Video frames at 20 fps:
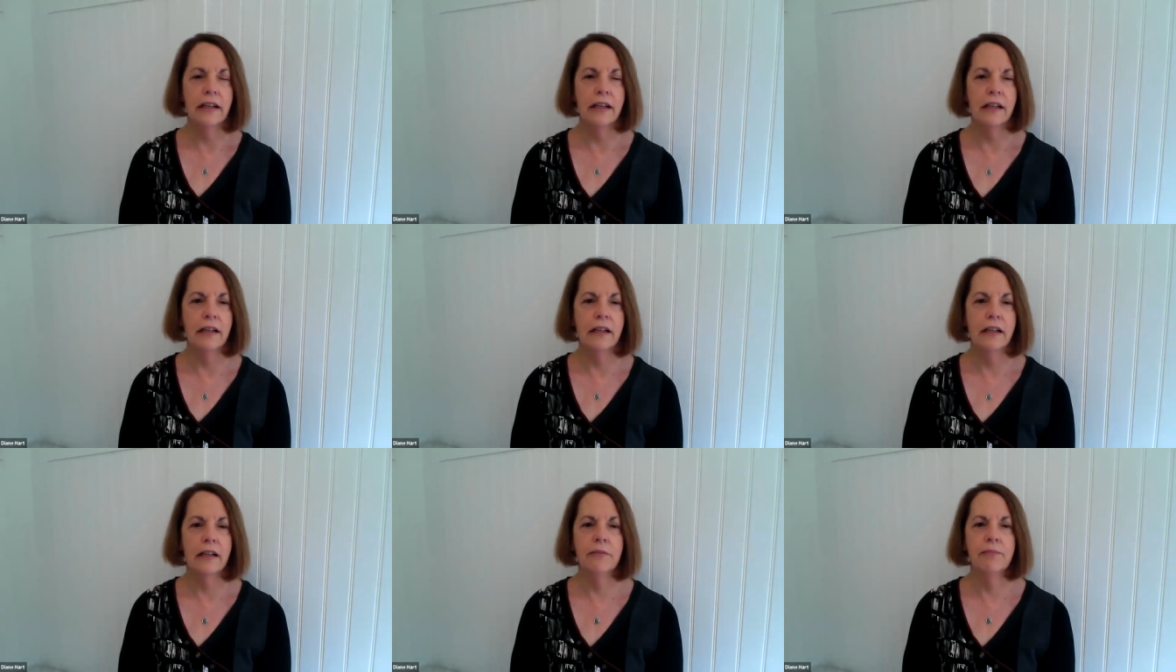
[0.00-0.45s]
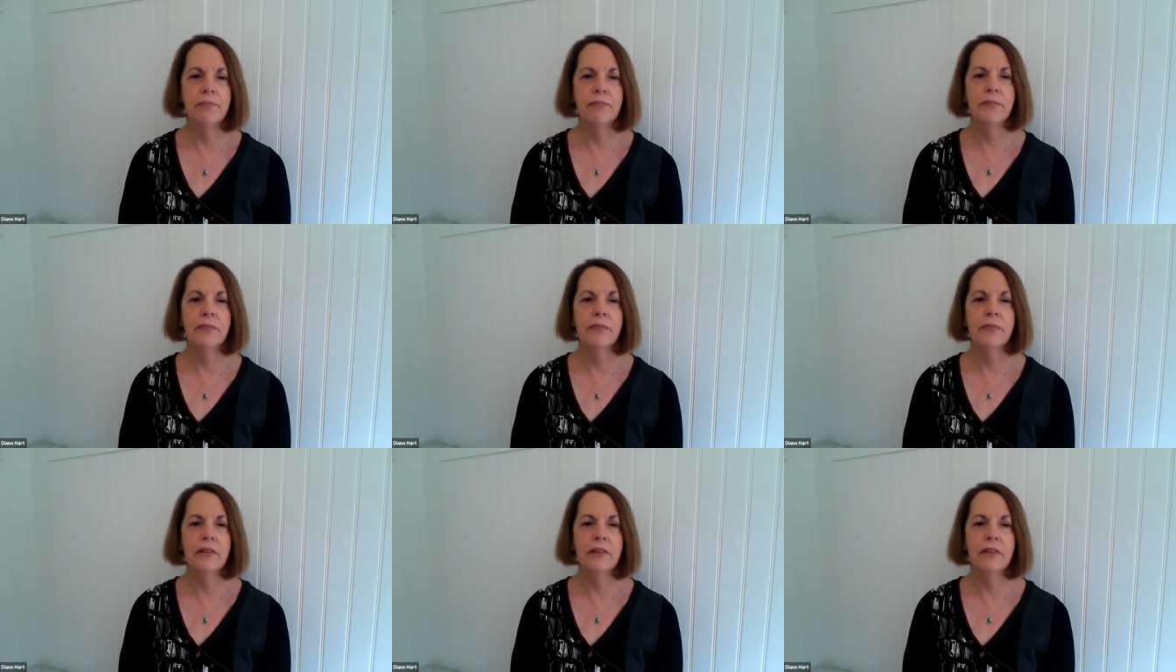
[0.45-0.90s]
Um,
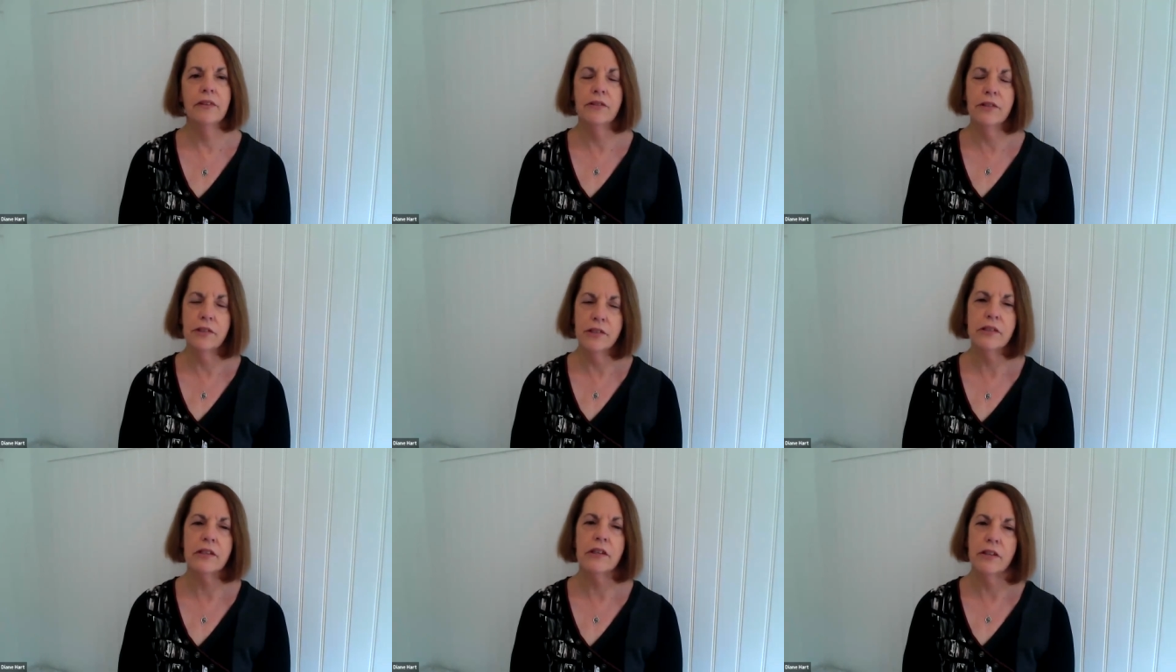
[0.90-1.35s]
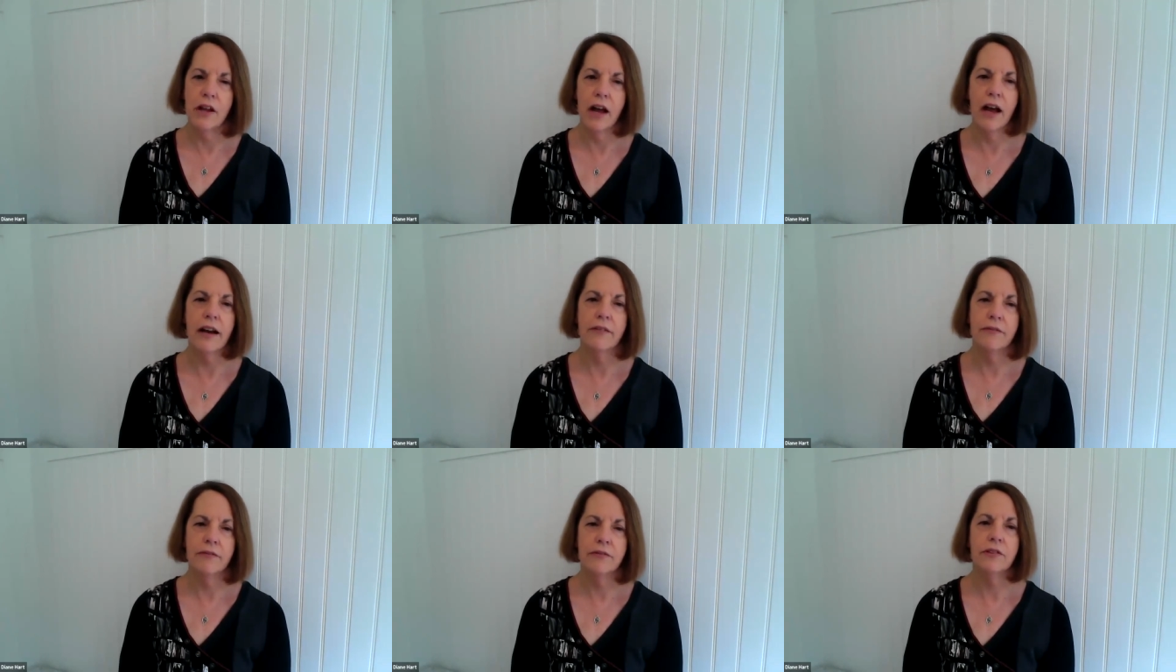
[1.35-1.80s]
there's just a
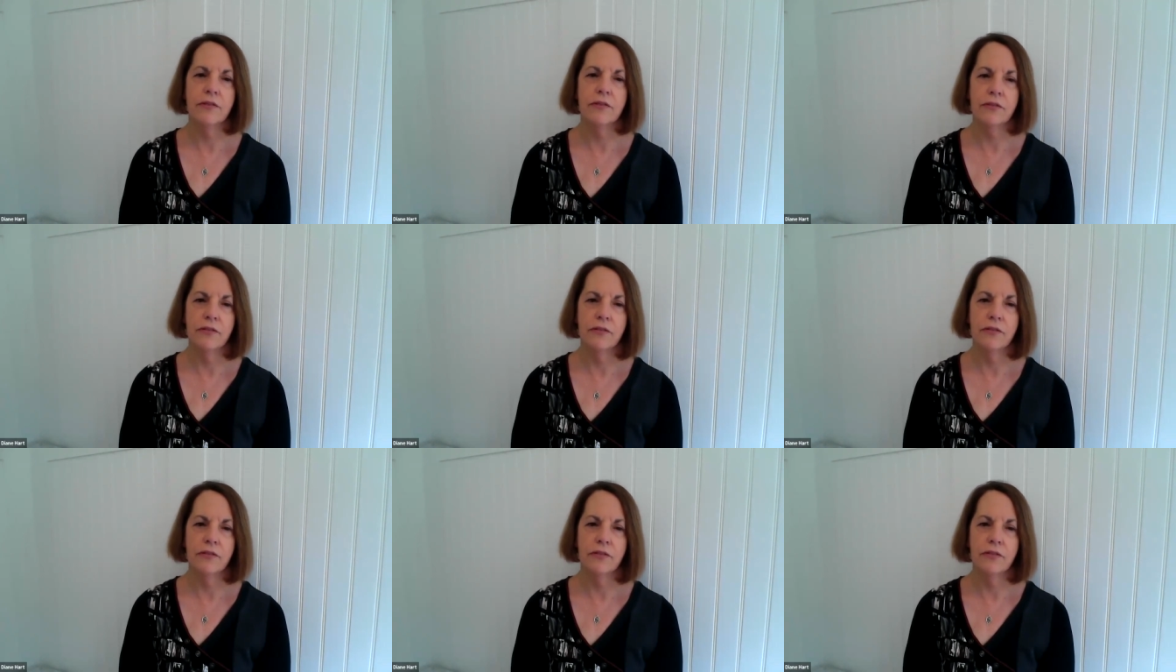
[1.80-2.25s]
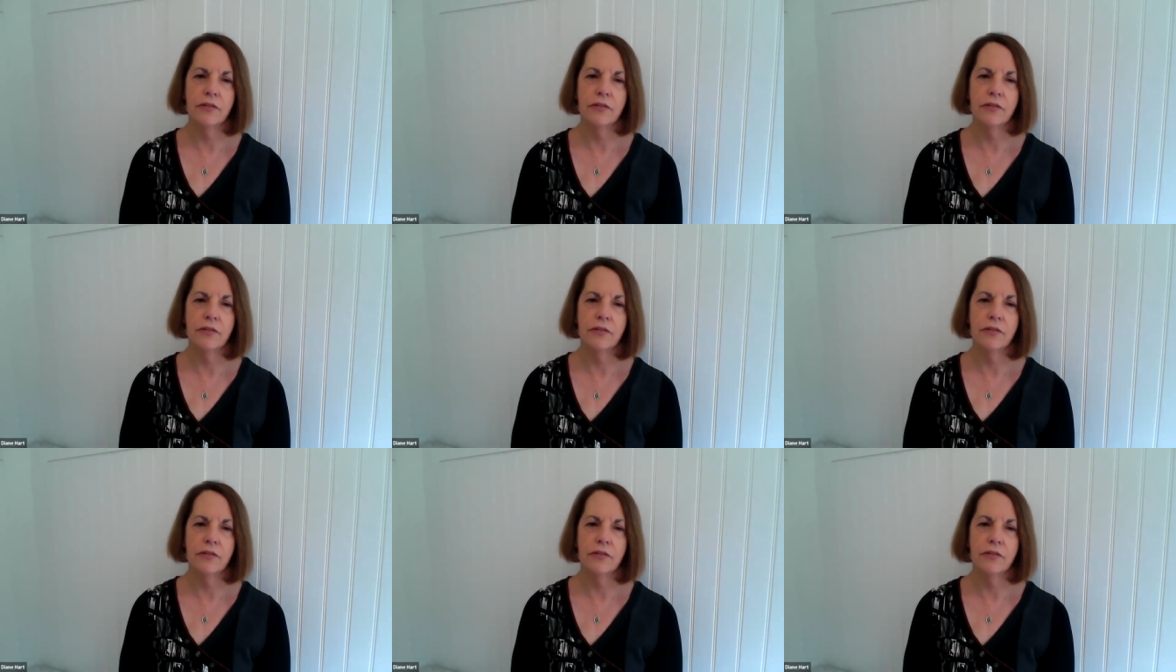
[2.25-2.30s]
lot of different